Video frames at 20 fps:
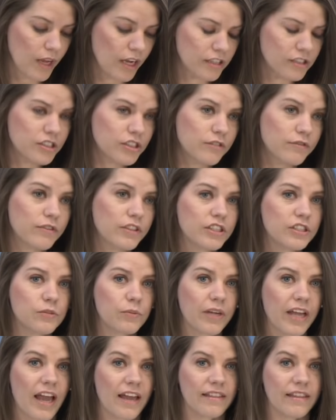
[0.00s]
And so
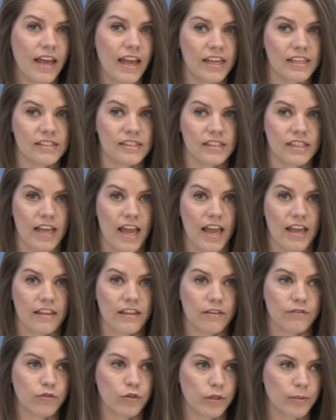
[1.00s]
first we had the ACA,
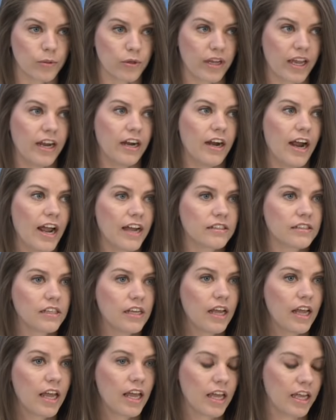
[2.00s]
the Affordable Care Act,
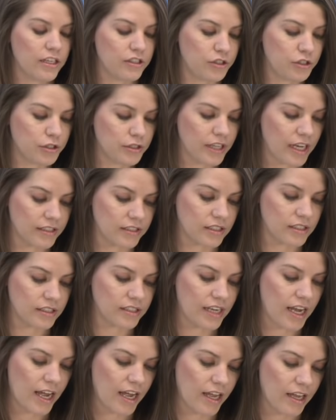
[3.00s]
in
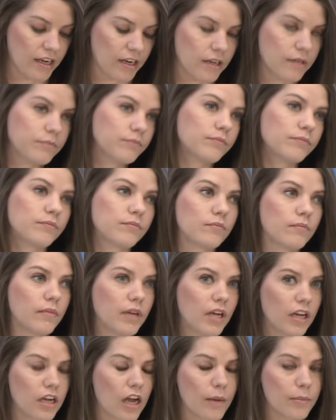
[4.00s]
2010,
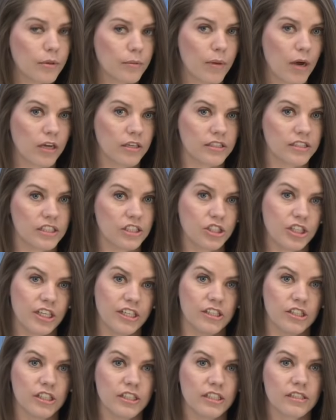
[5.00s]
a couple policy
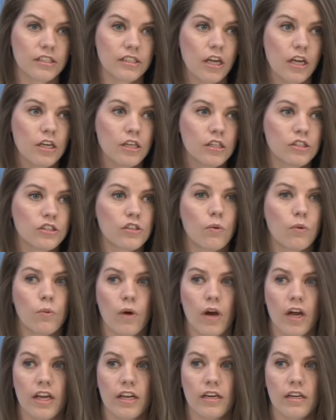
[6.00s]
changes. So
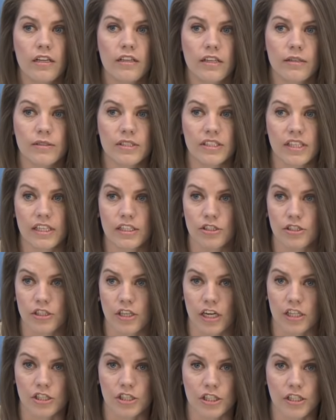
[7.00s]
one, there was the
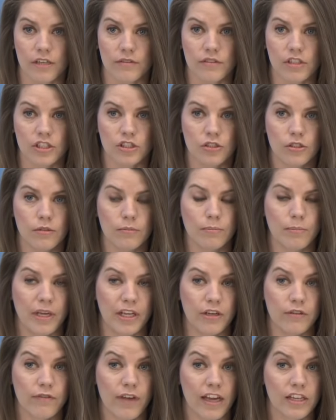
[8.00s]
introduction of the
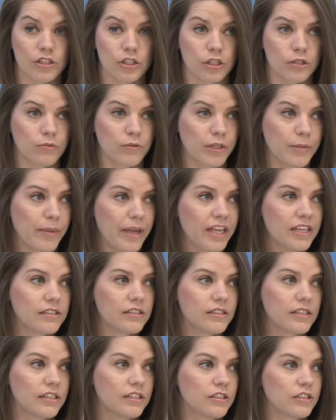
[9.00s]
manufacturer
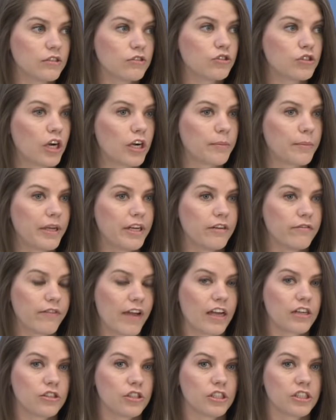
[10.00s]
rebates, and so drug
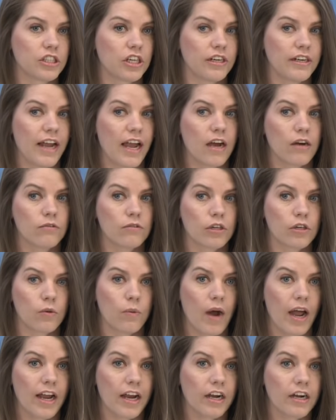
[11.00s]
manufacturers are now
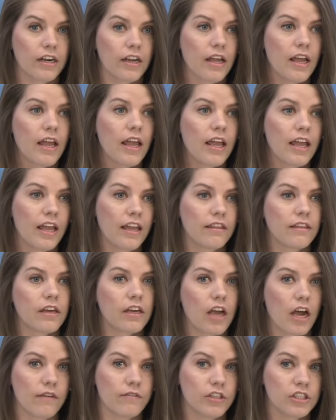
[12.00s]
required in
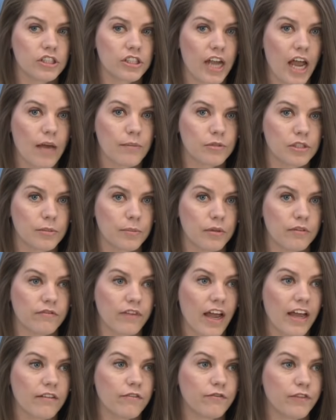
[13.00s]
the coverage gap to
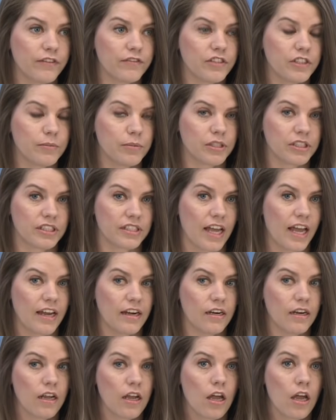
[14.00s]
provide
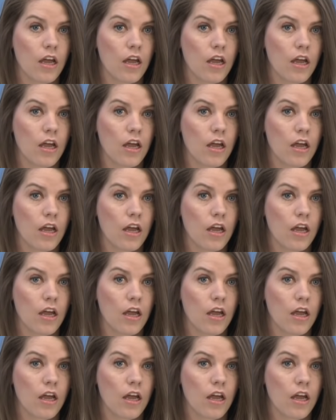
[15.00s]
50%